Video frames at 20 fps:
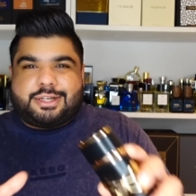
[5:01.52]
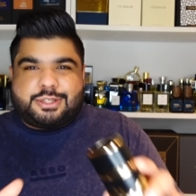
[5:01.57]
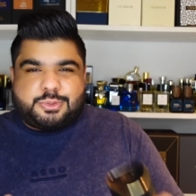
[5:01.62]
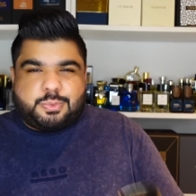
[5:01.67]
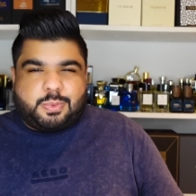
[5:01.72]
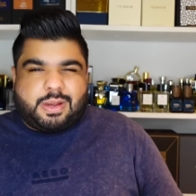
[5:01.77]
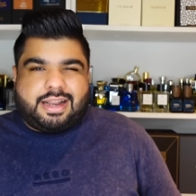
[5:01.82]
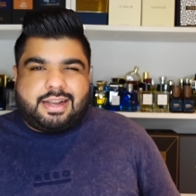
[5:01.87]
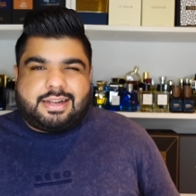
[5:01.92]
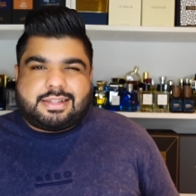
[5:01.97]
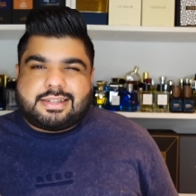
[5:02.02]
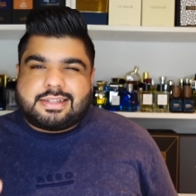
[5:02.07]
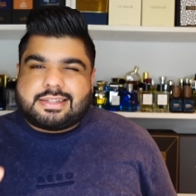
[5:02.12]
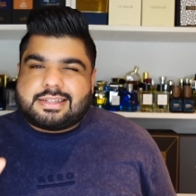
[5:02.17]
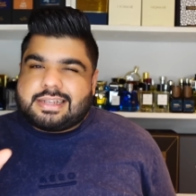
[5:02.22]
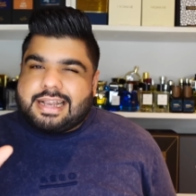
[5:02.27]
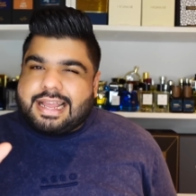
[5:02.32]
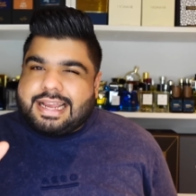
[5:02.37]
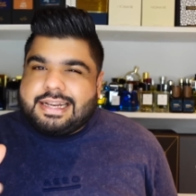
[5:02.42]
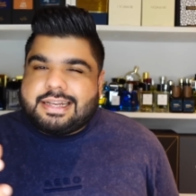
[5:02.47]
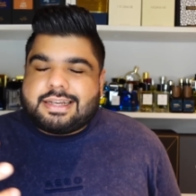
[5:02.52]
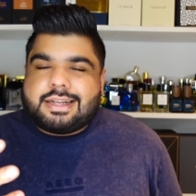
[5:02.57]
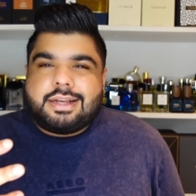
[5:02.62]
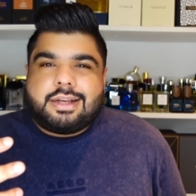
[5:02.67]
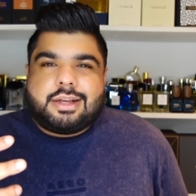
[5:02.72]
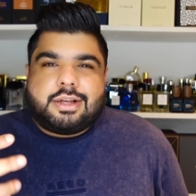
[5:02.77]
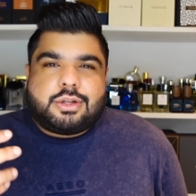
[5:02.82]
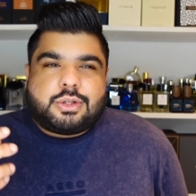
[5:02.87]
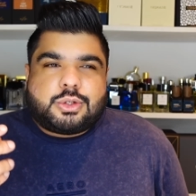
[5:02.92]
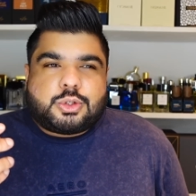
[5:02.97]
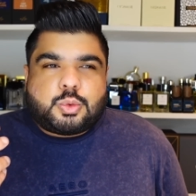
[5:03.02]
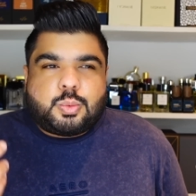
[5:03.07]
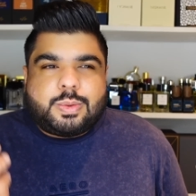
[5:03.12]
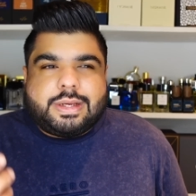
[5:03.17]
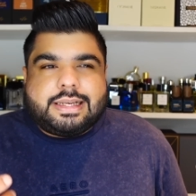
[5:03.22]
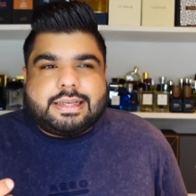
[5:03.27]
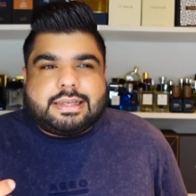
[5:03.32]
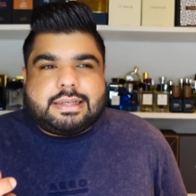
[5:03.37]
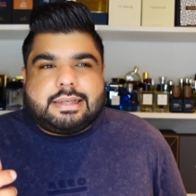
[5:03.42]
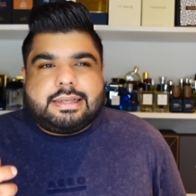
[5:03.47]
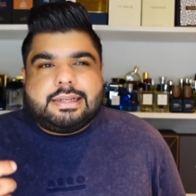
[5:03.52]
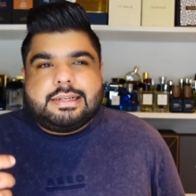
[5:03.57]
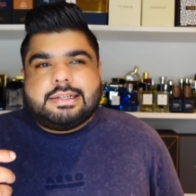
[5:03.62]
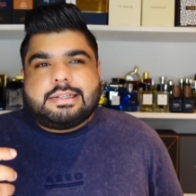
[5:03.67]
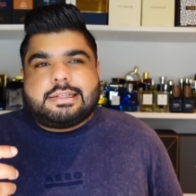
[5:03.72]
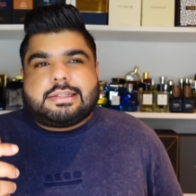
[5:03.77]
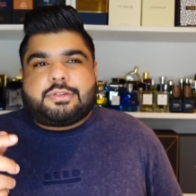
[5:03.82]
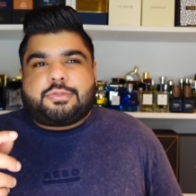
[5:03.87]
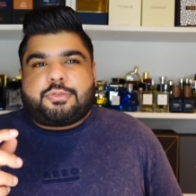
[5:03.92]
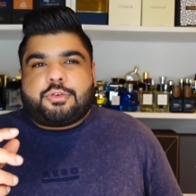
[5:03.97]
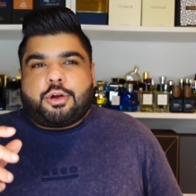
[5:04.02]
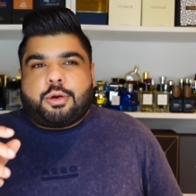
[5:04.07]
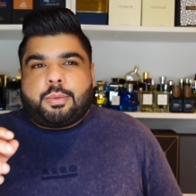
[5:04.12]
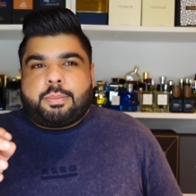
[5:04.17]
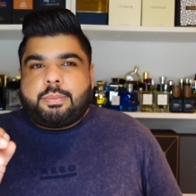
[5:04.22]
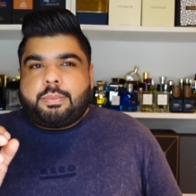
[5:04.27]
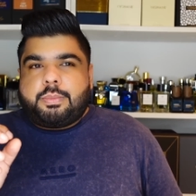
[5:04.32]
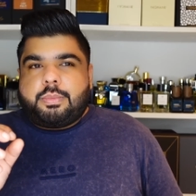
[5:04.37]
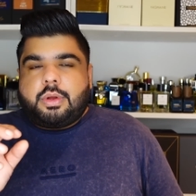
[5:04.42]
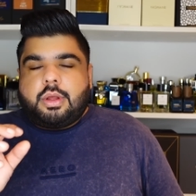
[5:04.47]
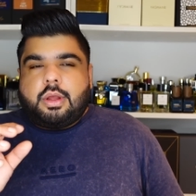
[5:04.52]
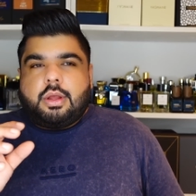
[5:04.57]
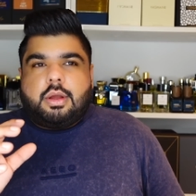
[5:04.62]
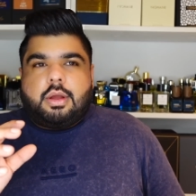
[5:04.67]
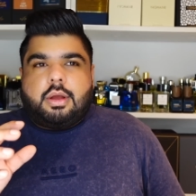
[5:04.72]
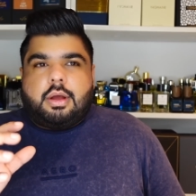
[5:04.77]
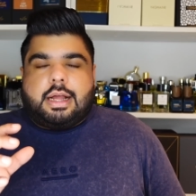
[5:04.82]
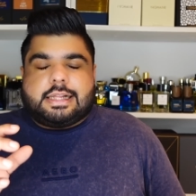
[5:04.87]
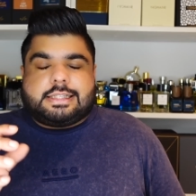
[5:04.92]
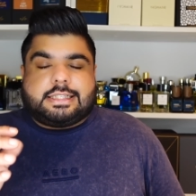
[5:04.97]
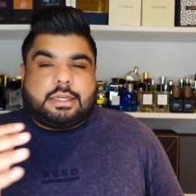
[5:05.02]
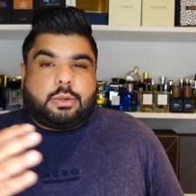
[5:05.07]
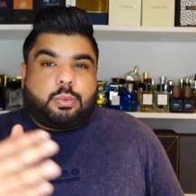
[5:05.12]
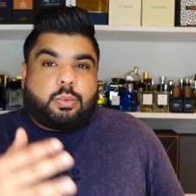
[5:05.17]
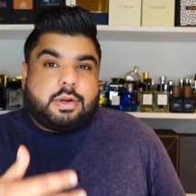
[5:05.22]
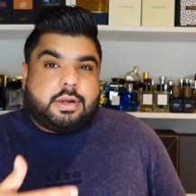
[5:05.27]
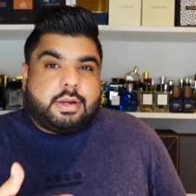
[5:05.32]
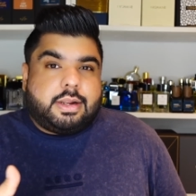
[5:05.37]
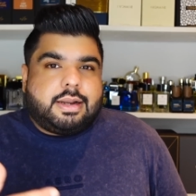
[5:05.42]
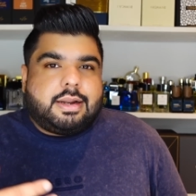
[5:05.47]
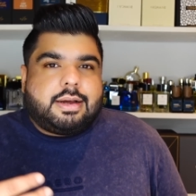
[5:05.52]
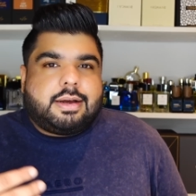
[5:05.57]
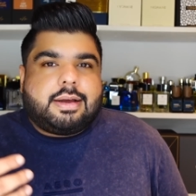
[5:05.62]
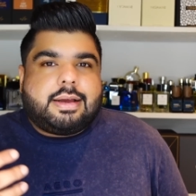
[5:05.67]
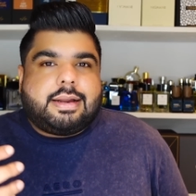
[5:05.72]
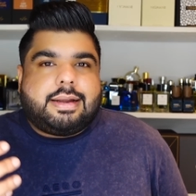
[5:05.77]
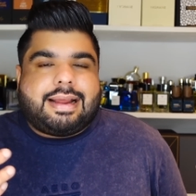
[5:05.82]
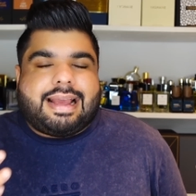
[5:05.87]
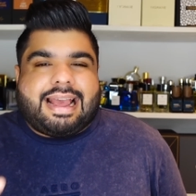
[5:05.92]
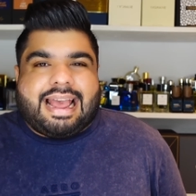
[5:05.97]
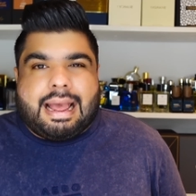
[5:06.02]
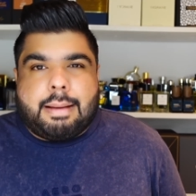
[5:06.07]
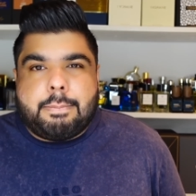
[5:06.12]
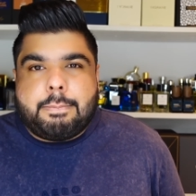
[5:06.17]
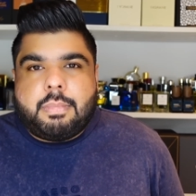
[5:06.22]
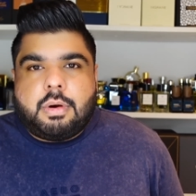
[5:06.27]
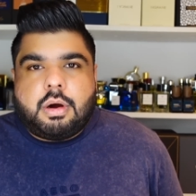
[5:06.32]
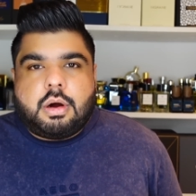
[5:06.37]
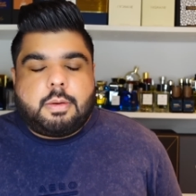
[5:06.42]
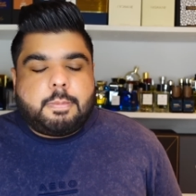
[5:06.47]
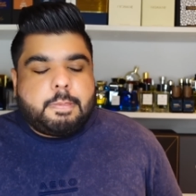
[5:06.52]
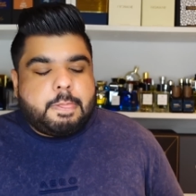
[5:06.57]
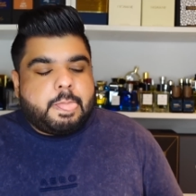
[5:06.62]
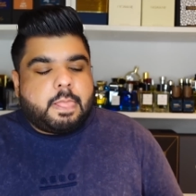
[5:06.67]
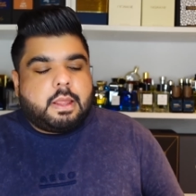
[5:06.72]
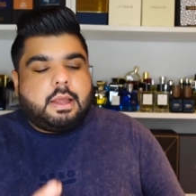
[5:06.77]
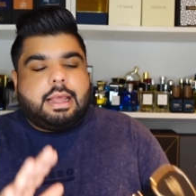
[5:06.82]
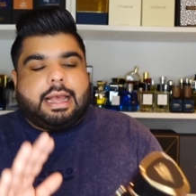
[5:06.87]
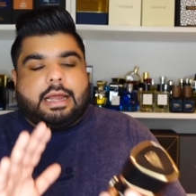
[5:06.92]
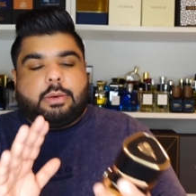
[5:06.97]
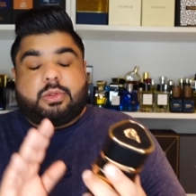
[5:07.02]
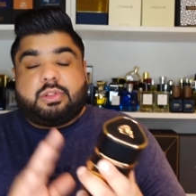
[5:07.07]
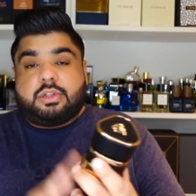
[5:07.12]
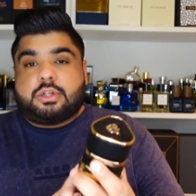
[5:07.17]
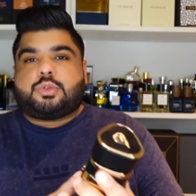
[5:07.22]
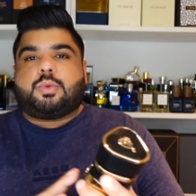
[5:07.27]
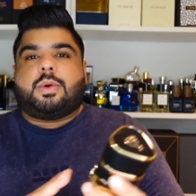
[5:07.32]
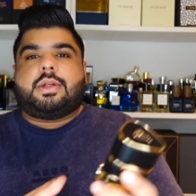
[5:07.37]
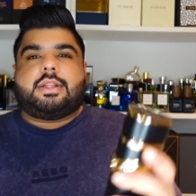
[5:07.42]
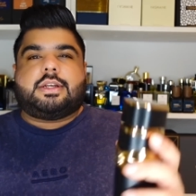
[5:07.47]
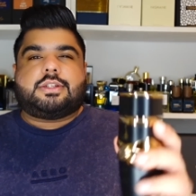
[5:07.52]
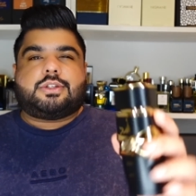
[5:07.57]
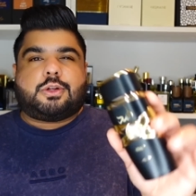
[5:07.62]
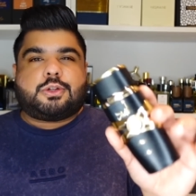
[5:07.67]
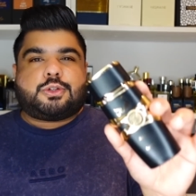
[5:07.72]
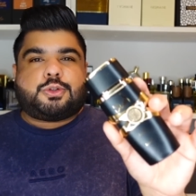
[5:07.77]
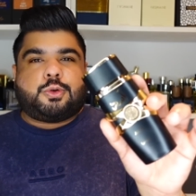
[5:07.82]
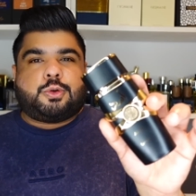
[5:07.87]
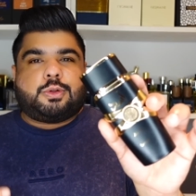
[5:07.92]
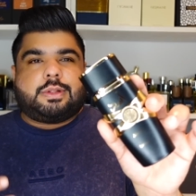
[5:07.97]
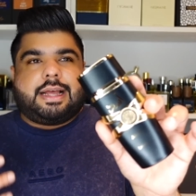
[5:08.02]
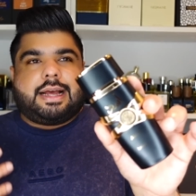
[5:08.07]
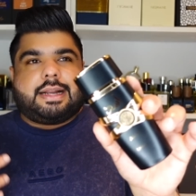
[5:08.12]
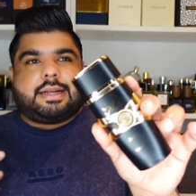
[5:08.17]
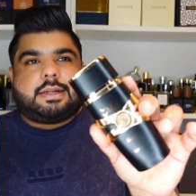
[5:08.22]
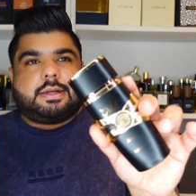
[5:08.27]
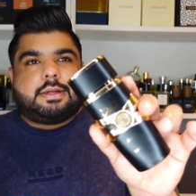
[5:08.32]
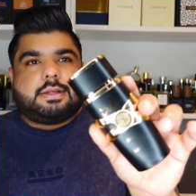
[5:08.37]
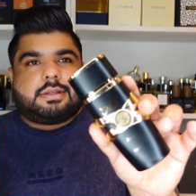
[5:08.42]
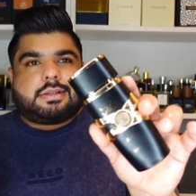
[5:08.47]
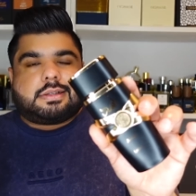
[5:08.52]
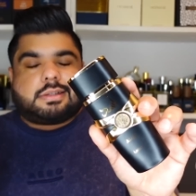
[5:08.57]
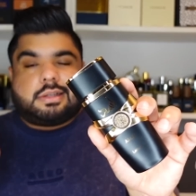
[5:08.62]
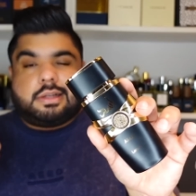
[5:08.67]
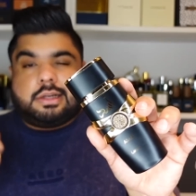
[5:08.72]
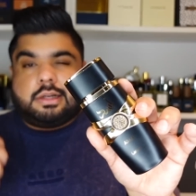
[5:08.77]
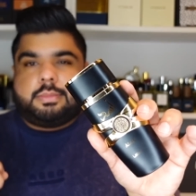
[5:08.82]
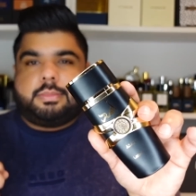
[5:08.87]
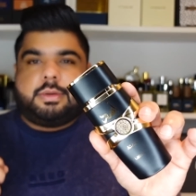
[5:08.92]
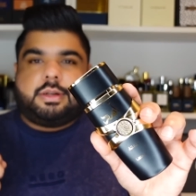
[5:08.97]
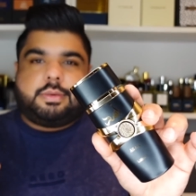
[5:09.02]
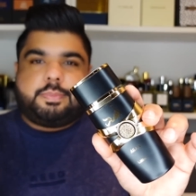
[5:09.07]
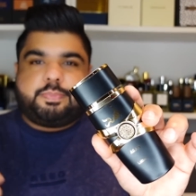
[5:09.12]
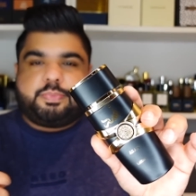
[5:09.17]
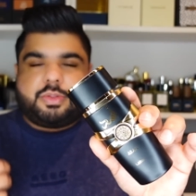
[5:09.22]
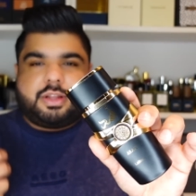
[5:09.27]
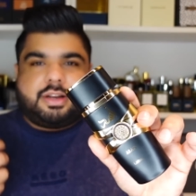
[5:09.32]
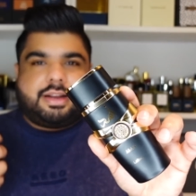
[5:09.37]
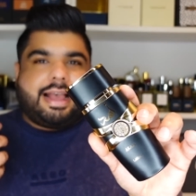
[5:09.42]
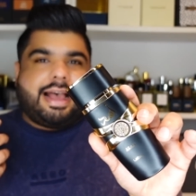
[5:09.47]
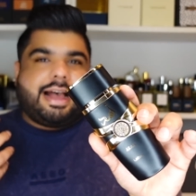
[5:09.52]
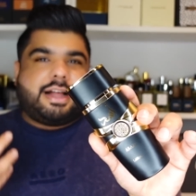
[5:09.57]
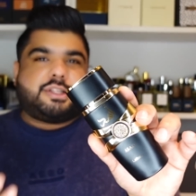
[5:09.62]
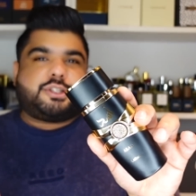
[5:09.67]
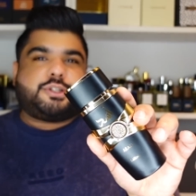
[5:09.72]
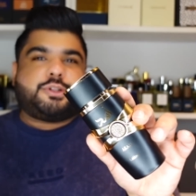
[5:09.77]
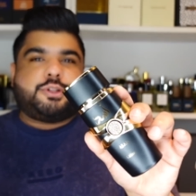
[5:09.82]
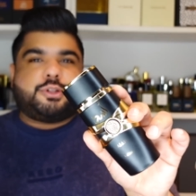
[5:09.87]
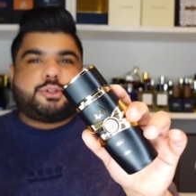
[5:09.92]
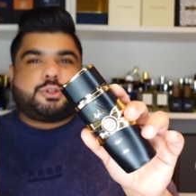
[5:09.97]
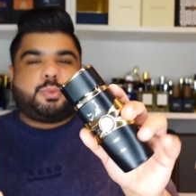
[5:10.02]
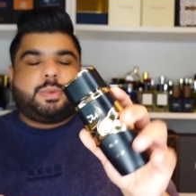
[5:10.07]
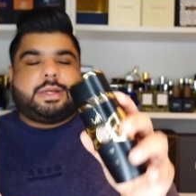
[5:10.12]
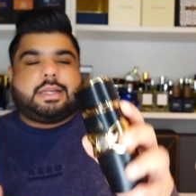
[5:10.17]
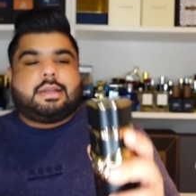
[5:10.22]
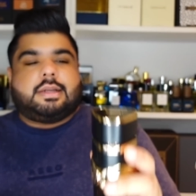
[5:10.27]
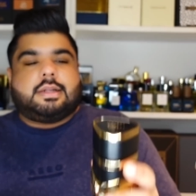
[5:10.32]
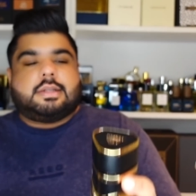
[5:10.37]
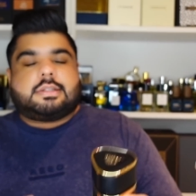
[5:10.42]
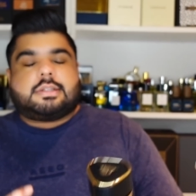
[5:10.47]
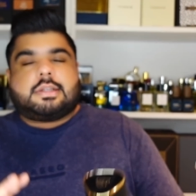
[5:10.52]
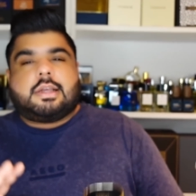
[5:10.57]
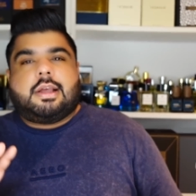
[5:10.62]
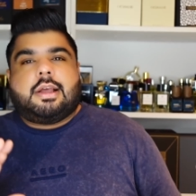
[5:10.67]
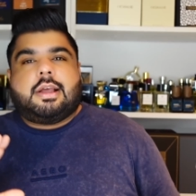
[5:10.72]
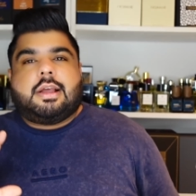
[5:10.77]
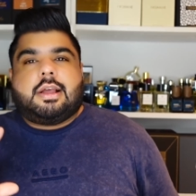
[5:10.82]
as well it's a slight sweetness from i'd say vanilla and amber and with this one there's also that cinnamon that adds to the sweetness